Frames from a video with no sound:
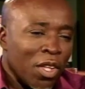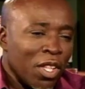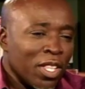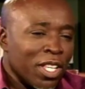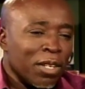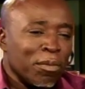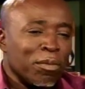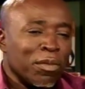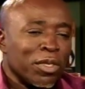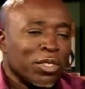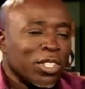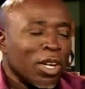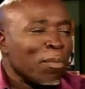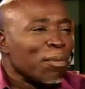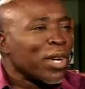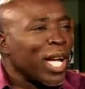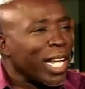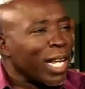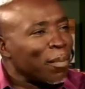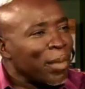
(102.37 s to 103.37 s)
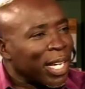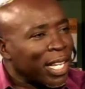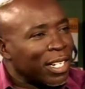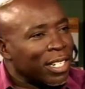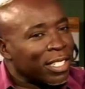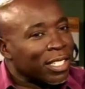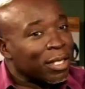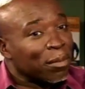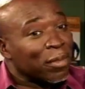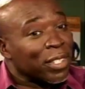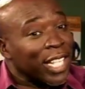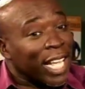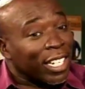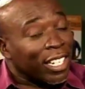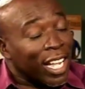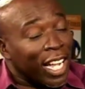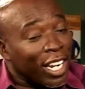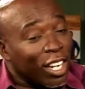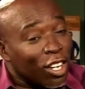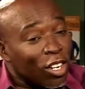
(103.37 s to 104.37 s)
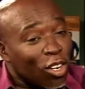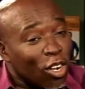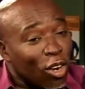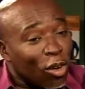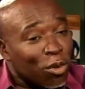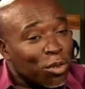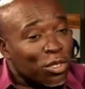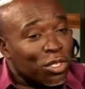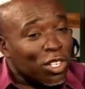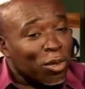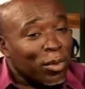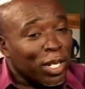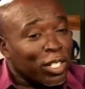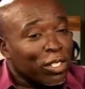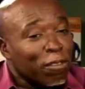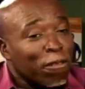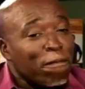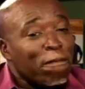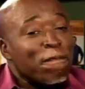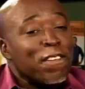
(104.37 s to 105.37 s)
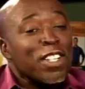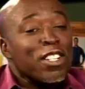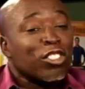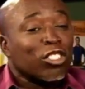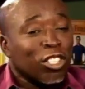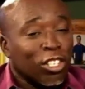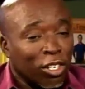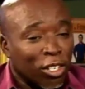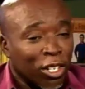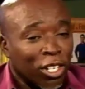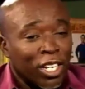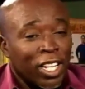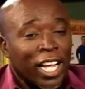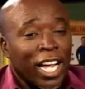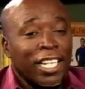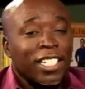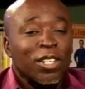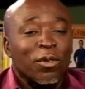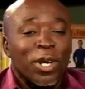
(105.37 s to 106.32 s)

There's some kind of mechanism that allows somebody to filter and say,